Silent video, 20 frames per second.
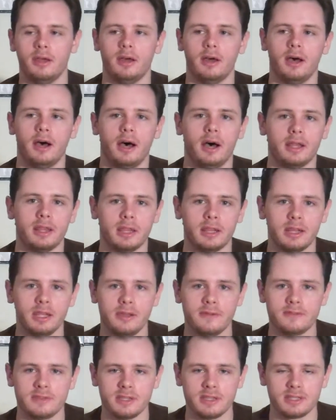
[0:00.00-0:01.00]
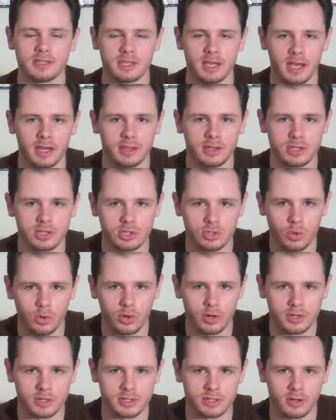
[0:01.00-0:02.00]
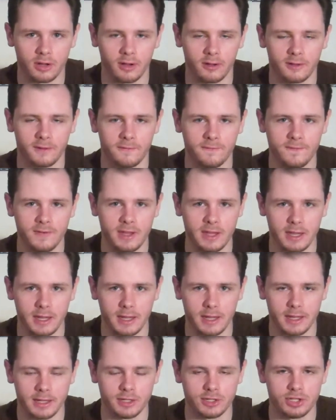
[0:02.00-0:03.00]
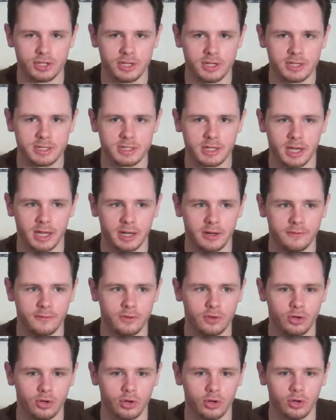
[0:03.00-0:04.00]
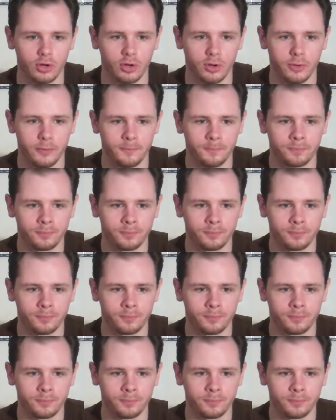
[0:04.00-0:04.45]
that lives inside the sword is called Fee, and she's kind of your